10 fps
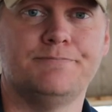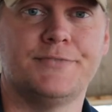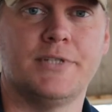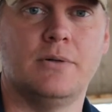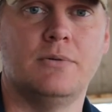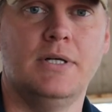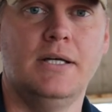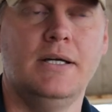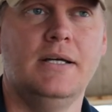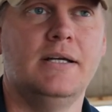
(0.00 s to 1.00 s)
So
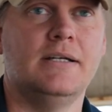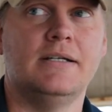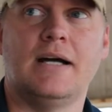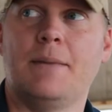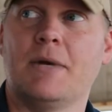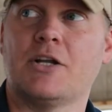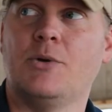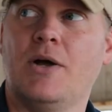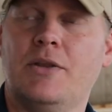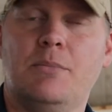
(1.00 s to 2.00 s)
I'm not gonna
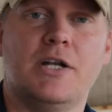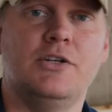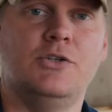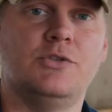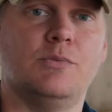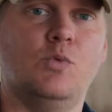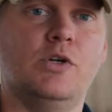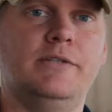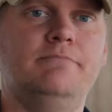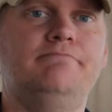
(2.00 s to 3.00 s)
go out in the mud and do some
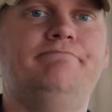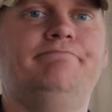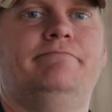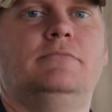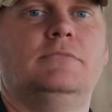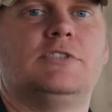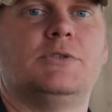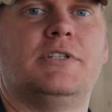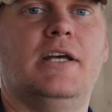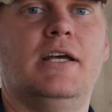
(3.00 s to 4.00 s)
wood.
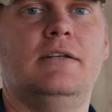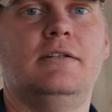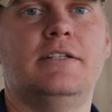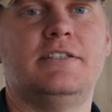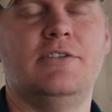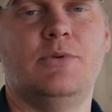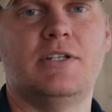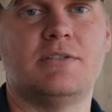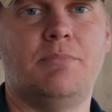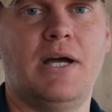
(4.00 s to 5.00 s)
So today, let's see if we can
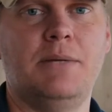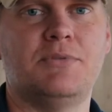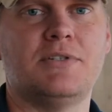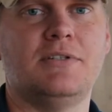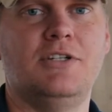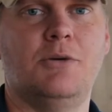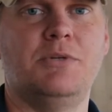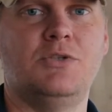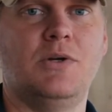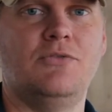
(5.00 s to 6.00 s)
get some pipes. You know,
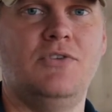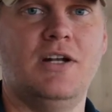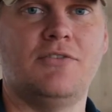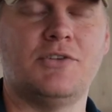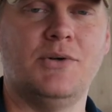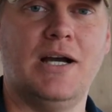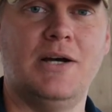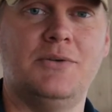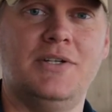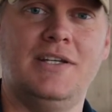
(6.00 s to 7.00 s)
be 20 feet off the
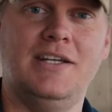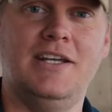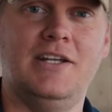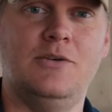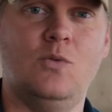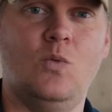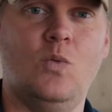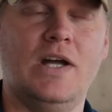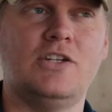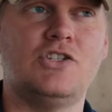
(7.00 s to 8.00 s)
ground
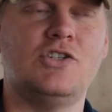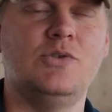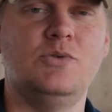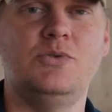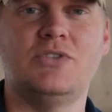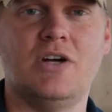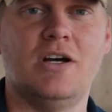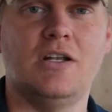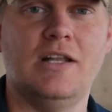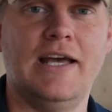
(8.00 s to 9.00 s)
in wet shoes
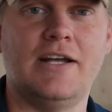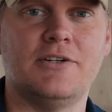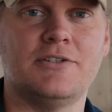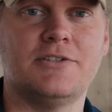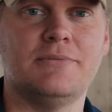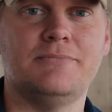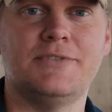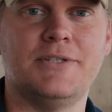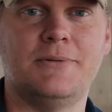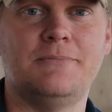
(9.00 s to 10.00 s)
on ladders.
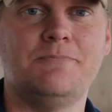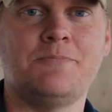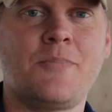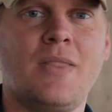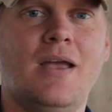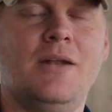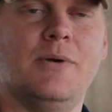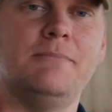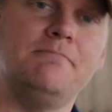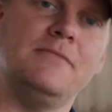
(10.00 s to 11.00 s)
So
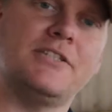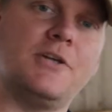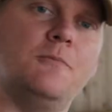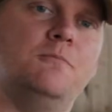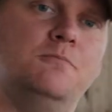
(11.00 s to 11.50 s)
anyway, let's go.